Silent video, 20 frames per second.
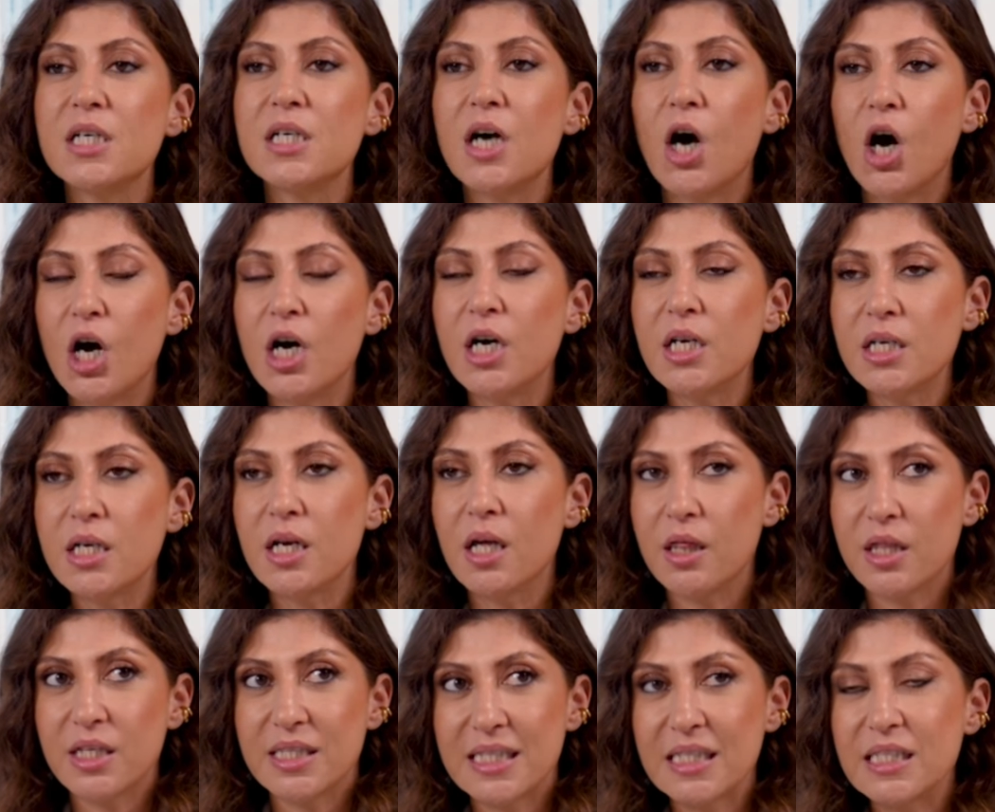on
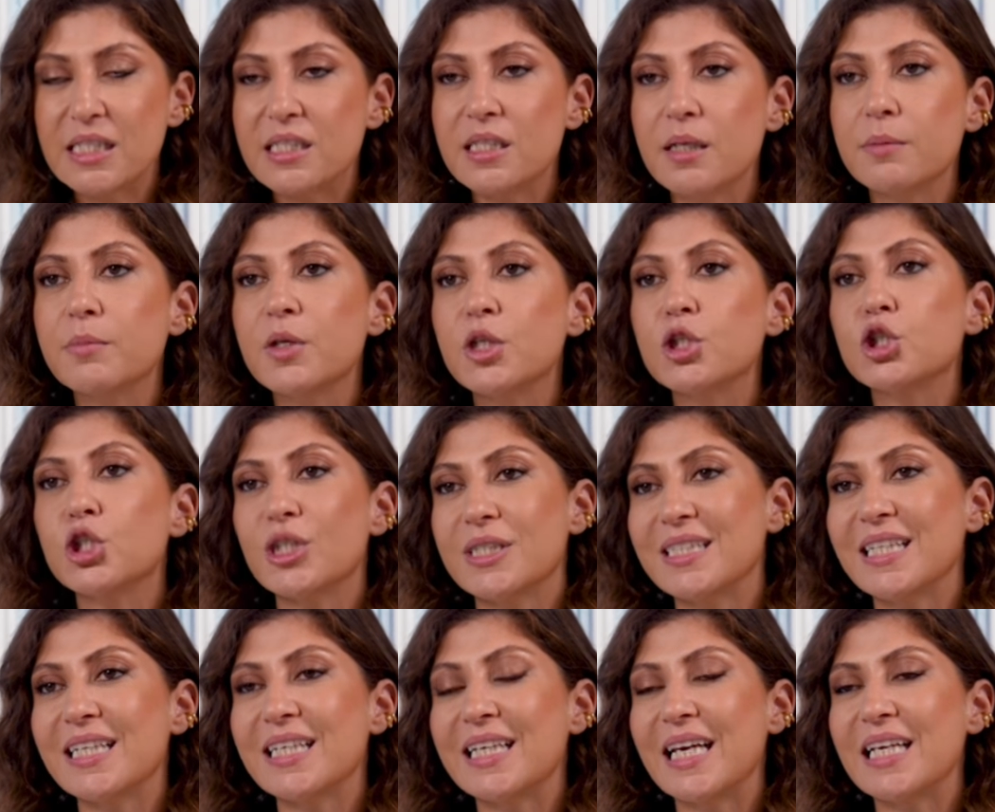the system just
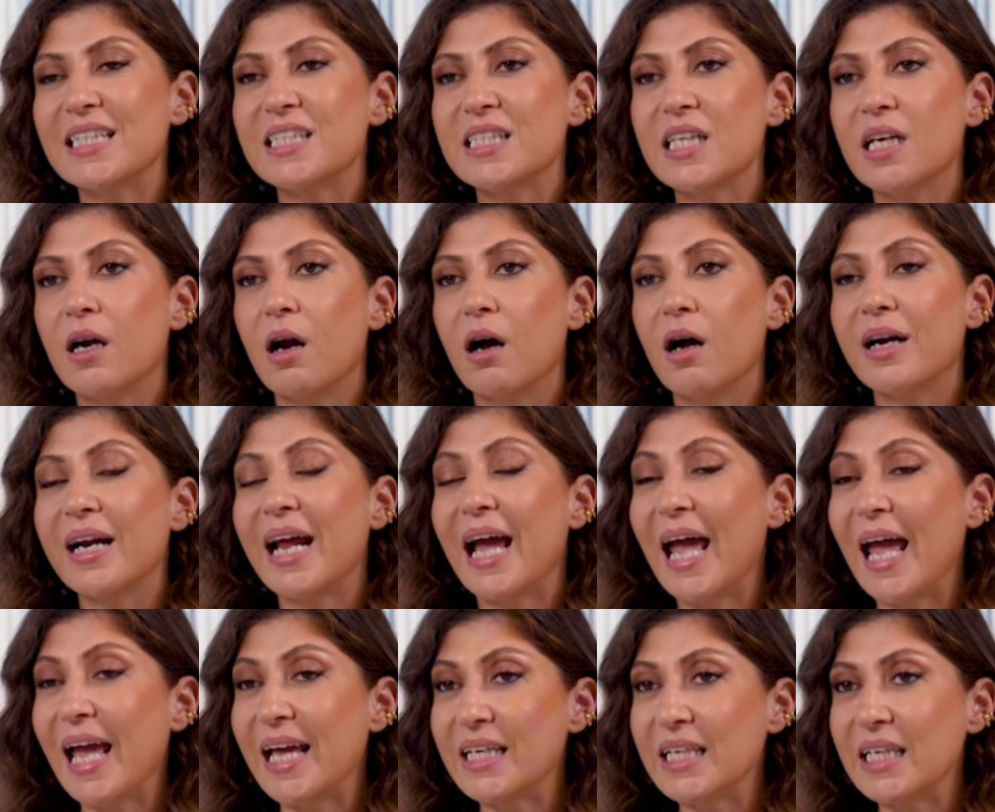in case there are
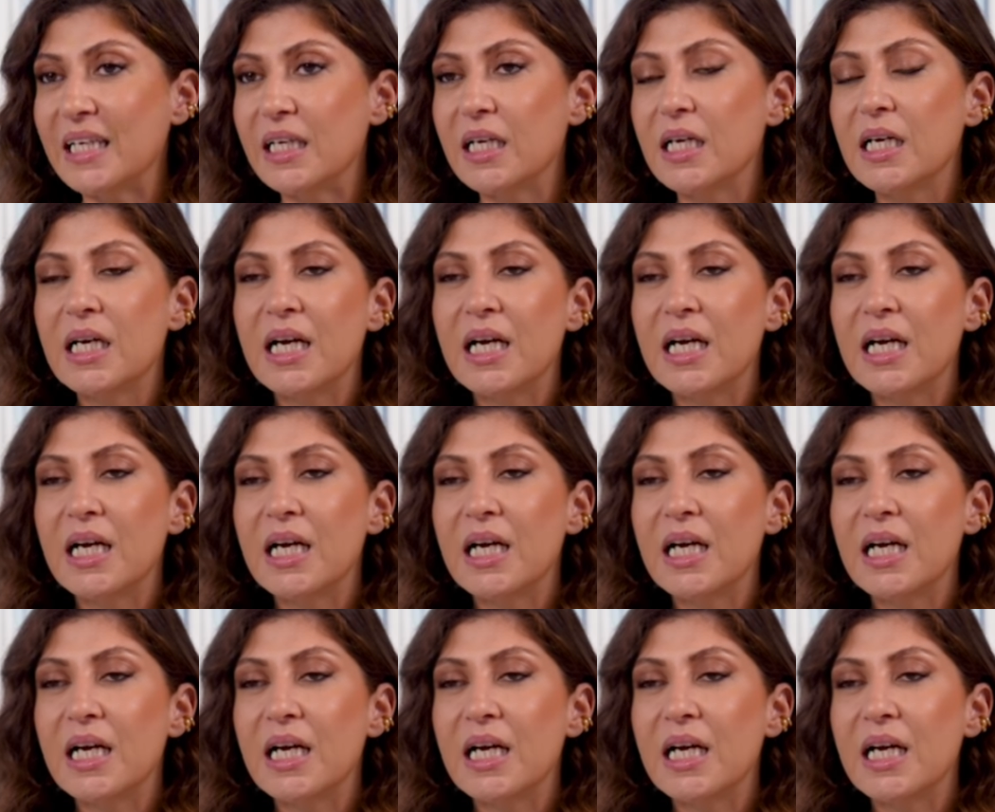any